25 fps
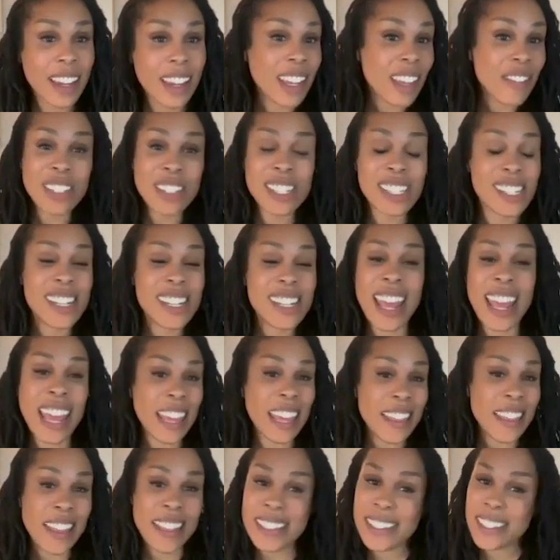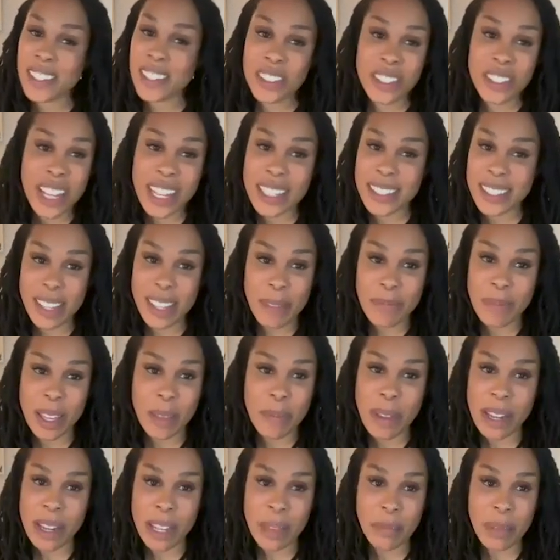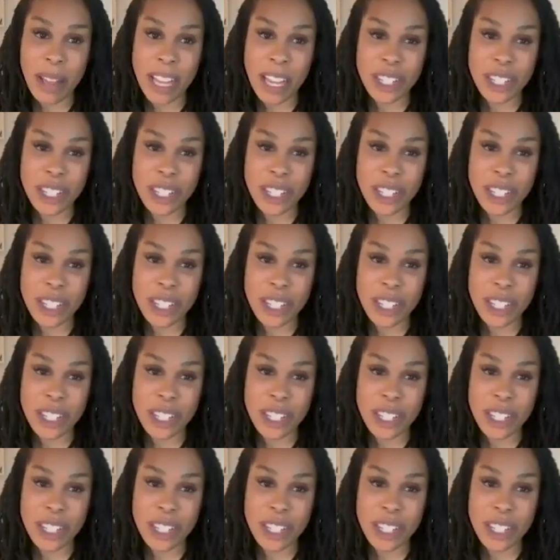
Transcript: And even today, that's still not something many